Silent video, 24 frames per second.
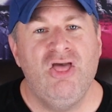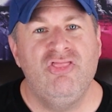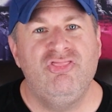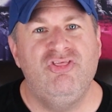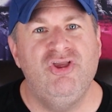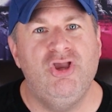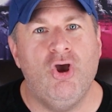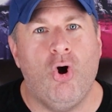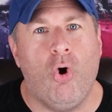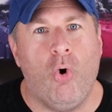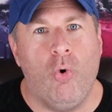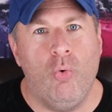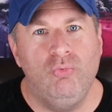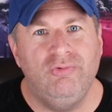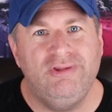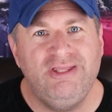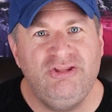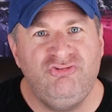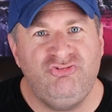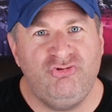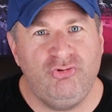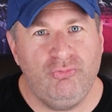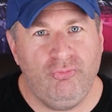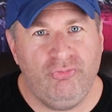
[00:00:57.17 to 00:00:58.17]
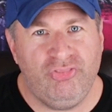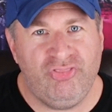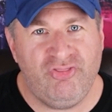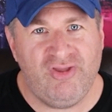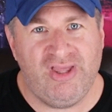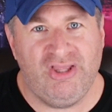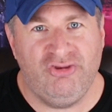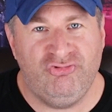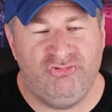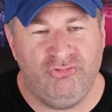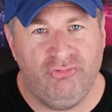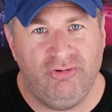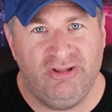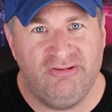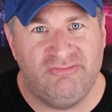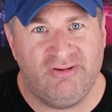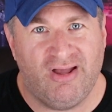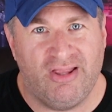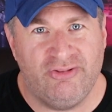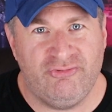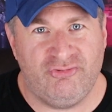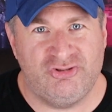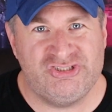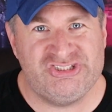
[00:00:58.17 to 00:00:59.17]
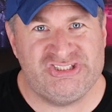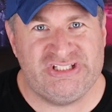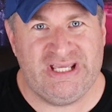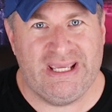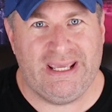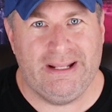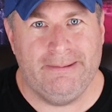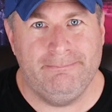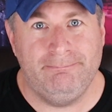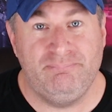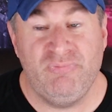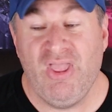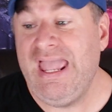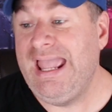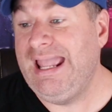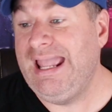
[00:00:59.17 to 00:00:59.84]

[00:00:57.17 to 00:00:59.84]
The only two things you need to understand